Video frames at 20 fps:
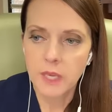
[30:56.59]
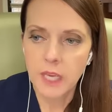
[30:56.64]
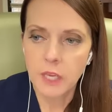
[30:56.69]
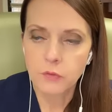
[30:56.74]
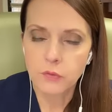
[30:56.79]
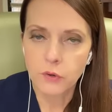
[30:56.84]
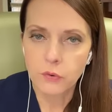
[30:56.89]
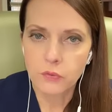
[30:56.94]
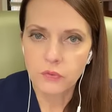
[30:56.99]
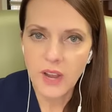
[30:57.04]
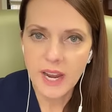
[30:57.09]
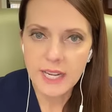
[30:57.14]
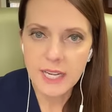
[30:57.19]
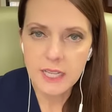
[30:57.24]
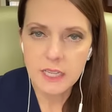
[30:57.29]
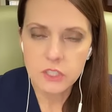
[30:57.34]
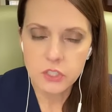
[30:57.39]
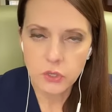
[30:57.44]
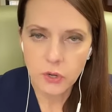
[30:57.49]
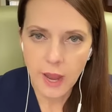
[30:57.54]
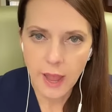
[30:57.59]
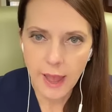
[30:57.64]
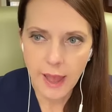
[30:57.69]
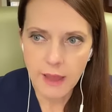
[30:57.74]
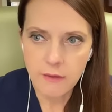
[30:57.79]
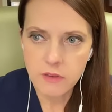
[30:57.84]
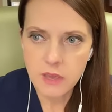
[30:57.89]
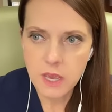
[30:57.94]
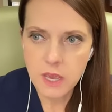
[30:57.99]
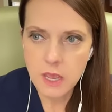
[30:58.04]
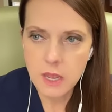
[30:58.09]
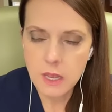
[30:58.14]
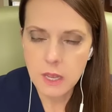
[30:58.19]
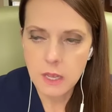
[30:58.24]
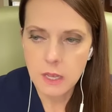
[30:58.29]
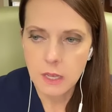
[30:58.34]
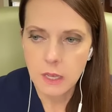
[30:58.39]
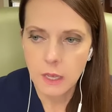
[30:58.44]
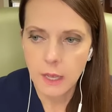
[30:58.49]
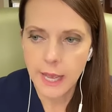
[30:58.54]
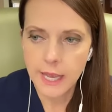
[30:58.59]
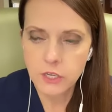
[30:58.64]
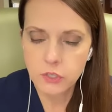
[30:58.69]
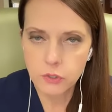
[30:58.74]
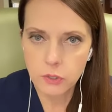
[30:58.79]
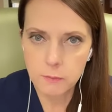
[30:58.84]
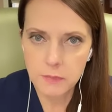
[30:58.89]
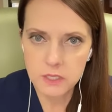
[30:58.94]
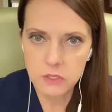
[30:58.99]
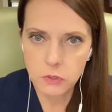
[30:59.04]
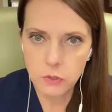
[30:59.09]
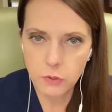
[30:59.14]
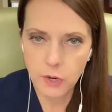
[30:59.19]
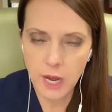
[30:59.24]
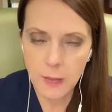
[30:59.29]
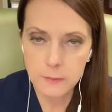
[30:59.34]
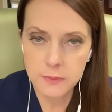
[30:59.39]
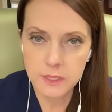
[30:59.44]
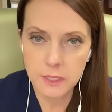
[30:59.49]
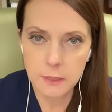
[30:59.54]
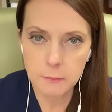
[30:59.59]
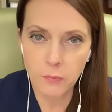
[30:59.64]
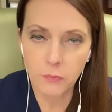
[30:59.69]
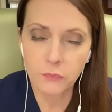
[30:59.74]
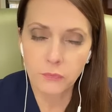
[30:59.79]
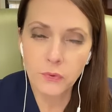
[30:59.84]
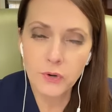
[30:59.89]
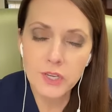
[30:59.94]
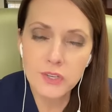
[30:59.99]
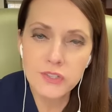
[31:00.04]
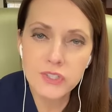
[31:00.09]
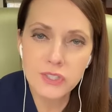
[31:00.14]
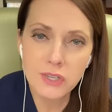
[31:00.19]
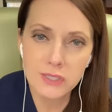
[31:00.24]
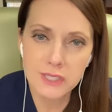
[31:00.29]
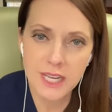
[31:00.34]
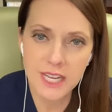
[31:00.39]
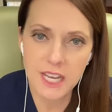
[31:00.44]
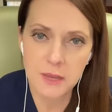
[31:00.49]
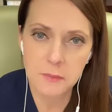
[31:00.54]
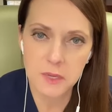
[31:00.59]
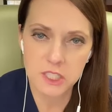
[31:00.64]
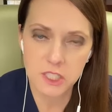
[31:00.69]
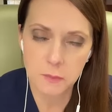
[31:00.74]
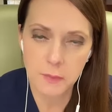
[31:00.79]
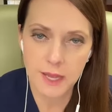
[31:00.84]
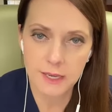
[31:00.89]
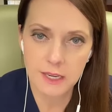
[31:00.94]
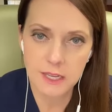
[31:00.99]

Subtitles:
If you're finding that you're having extra muscle cramps before you start taking a bunch of